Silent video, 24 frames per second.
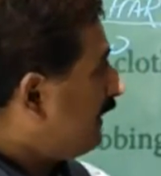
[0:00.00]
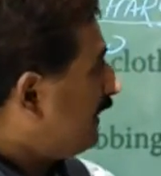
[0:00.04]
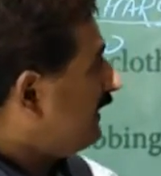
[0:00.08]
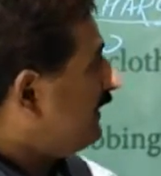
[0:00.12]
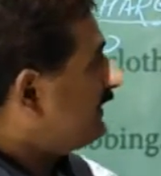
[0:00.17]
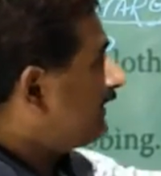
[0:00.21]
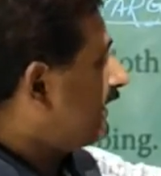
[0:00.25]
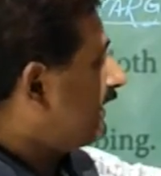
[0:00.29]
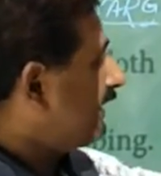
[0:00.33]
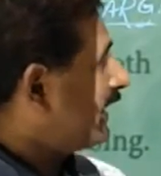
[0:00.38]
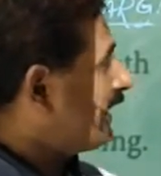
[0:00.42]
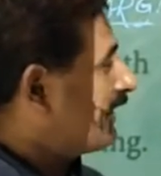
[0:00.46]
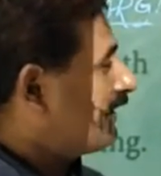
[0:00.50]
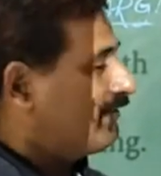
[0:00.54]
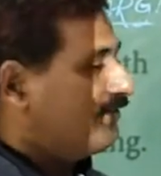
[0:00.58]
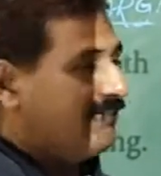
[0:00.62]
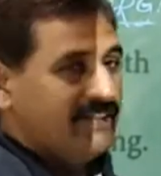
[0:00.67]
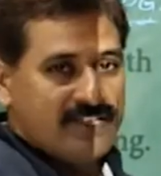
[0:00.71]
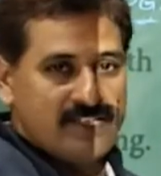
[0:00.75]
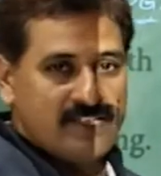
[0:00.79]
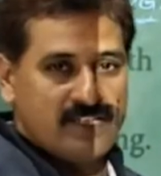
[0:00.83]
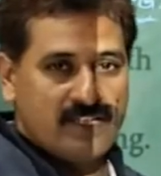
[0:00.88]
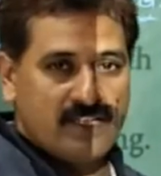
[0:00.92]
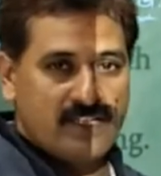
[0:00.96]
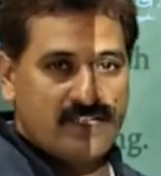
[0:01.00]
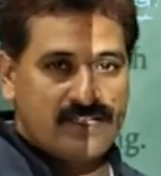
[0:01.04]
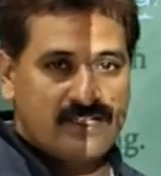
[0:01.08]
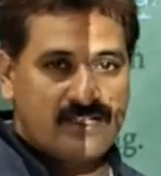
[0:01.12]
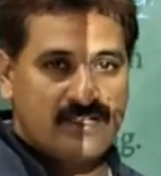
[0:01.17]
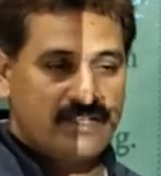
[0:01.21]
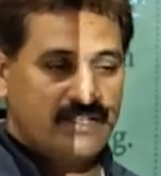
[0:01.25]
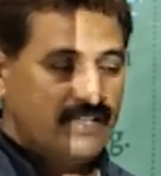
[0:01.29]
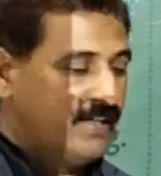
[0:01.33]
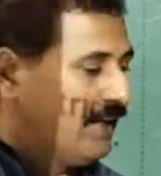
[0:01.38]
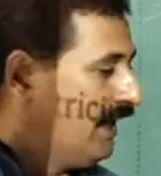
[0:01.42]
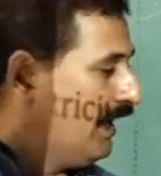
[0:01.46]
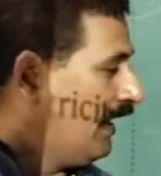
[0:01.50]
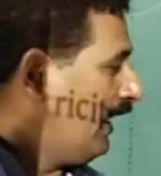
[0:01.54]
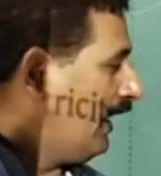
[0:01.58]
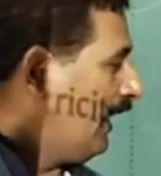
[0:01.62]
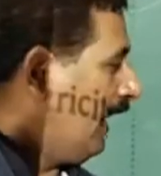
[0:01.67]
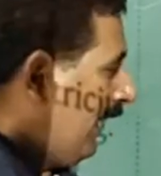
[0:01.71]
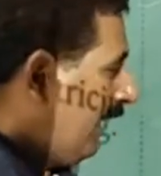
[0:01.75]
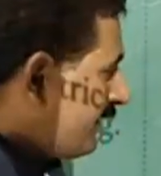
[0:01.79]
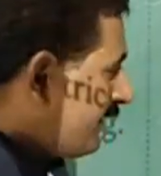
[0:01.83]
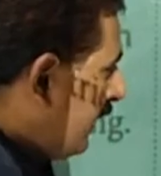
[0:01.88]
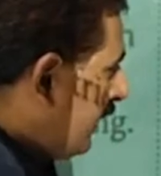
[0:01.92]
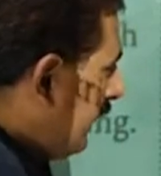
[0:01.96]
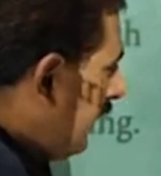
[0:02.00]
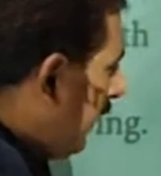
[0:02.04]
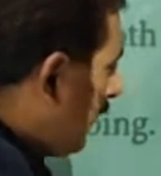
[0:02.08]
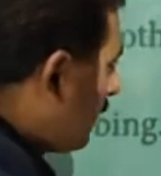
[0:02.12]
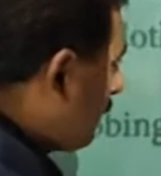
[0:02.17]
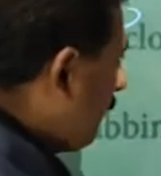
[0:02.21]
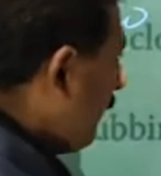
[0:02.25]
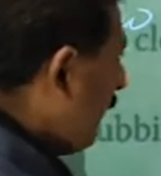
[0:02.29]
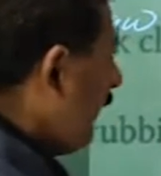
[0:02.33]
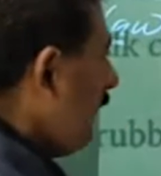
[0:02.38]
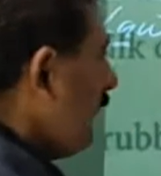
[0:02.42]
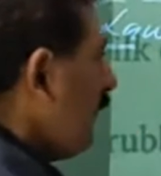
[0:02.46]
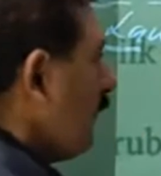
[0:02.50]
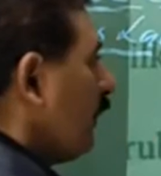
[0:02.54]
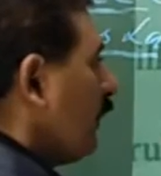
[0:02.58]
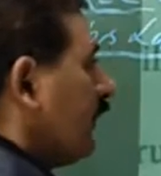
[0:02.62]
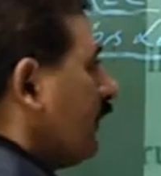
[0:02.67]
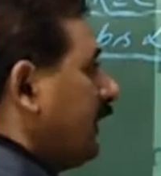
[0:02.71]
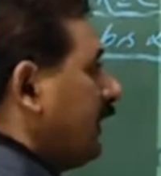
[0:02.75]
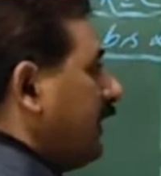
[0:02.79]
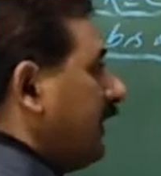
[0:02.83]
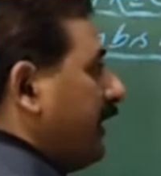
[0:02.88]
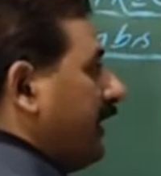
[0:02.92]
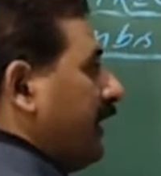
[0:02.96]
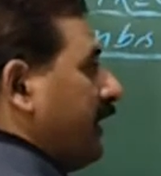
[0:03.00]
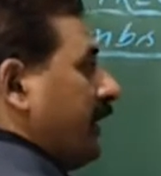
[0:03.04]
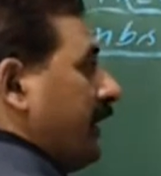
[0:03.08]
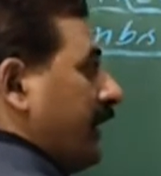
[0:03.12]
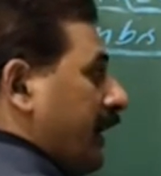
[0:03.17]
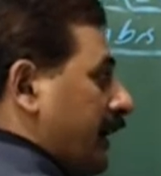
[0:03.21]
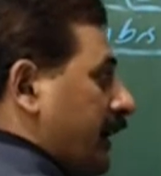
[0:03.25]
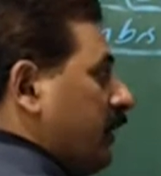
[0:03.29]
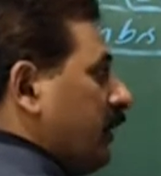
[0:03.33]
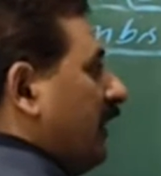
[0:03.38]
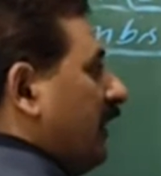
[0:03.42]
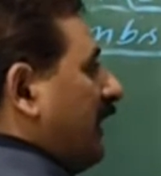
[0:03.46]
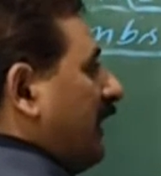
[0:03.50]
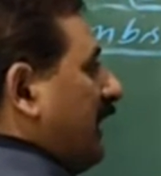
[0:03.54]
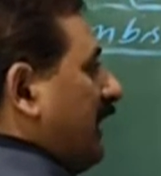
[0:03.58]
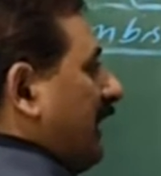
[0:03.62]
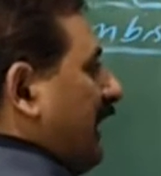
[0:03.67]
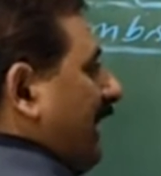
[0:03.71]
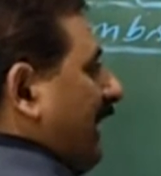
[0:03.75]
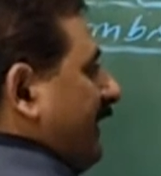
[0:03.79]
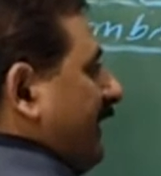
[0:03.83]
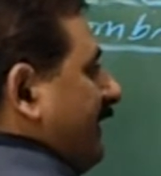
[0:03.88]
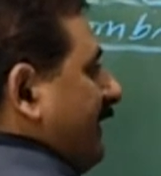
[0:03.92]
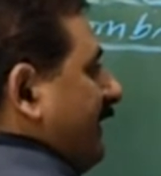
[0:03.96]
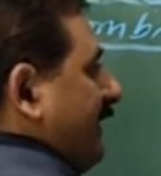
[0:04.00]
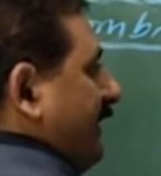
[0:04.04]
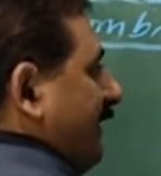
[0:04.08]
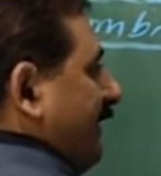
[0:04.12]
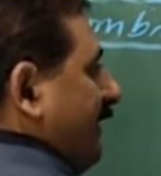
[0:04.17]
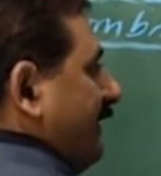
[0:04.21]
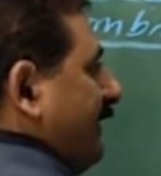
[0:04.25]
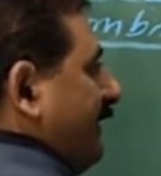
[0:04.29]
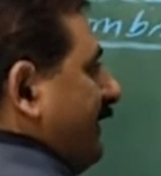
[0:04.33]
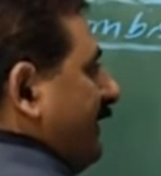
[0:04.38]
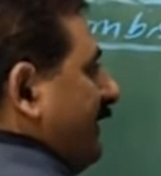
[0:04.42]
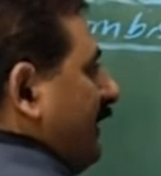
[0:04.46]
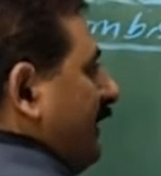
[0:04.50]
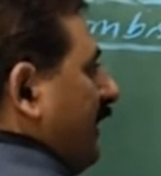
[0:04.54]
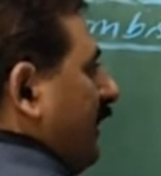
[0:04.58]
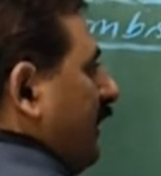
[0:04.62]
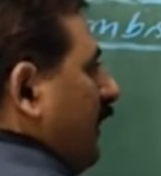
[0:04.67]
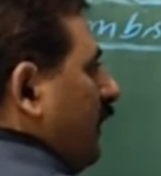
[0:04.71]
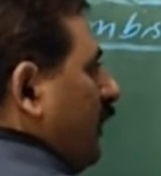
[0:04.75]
is negatively charged. As I explained you in the regular classes,